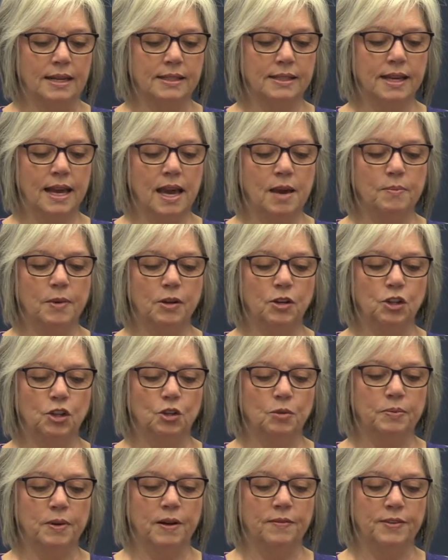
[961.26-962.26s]
came a
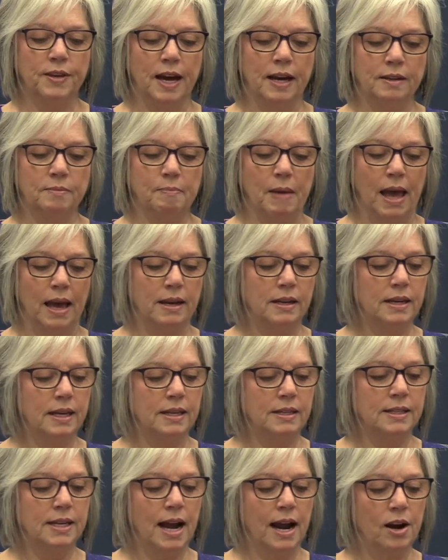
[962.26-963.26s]
group of young men
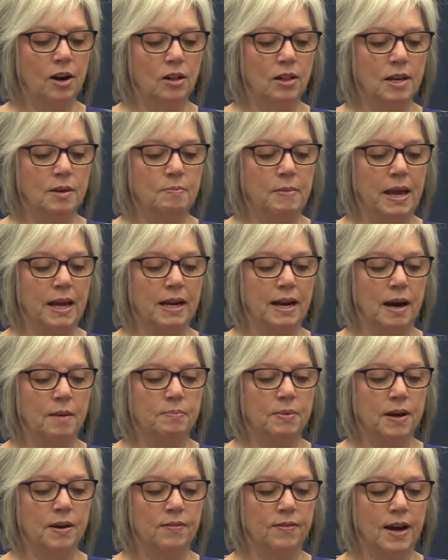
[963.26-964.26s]
entirely made up
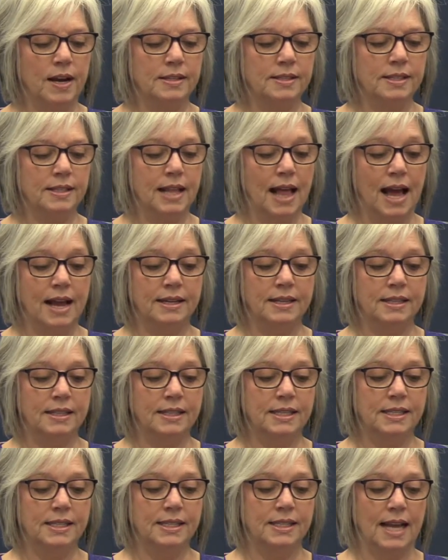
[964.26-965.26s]
of Icelandic
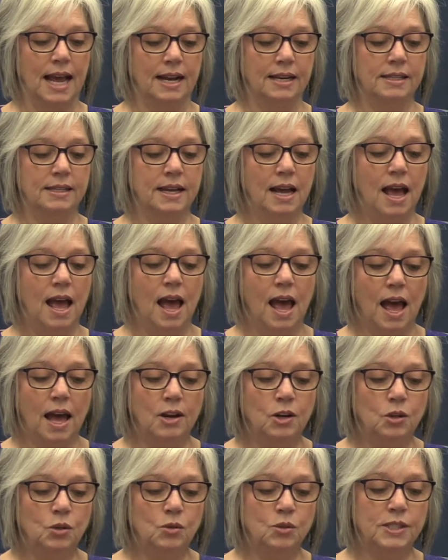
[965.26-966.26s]
descent and
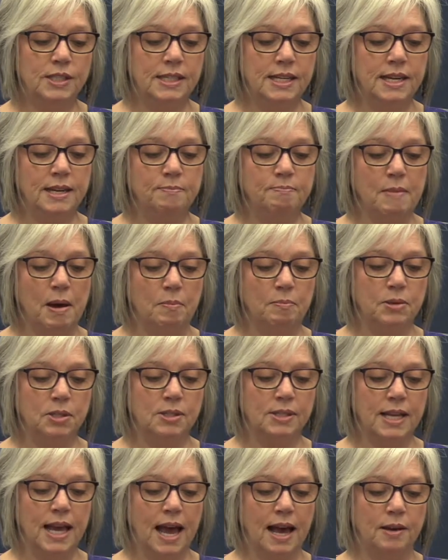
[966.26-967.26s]
whose team
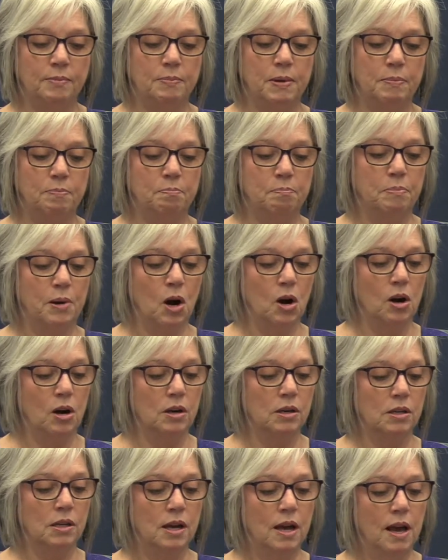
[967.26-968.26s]
members had been
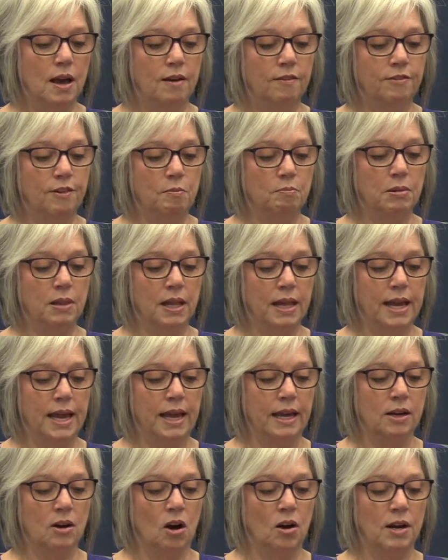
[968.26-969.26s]
barred from
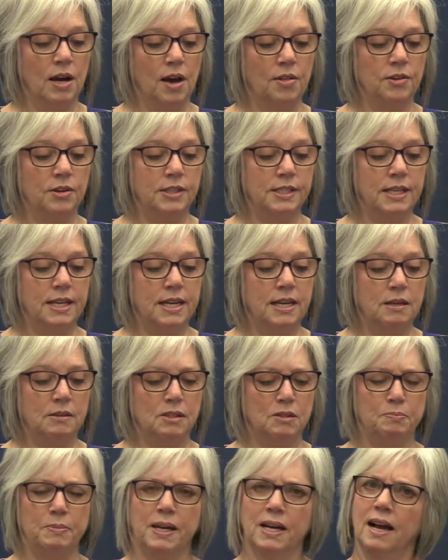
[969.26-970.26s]
playing on other
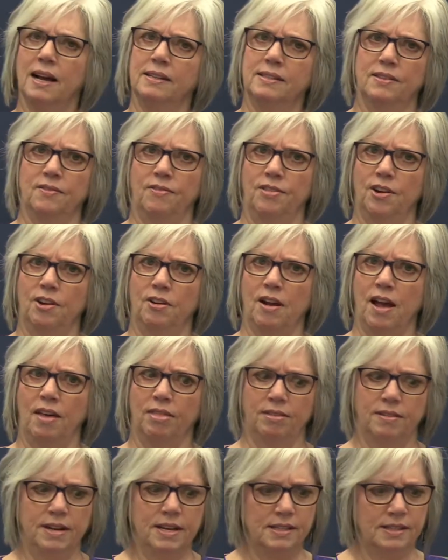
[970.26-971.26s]
teams because of their
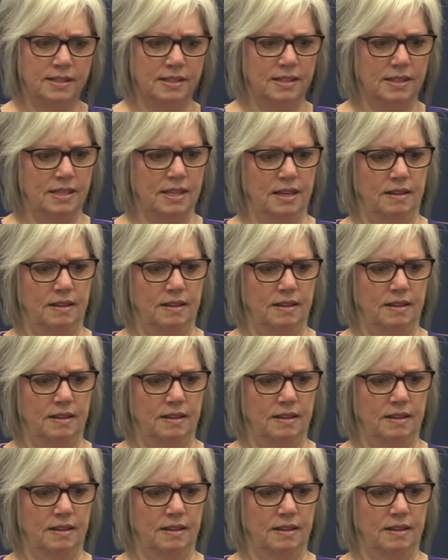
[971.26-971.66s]
ethnicity.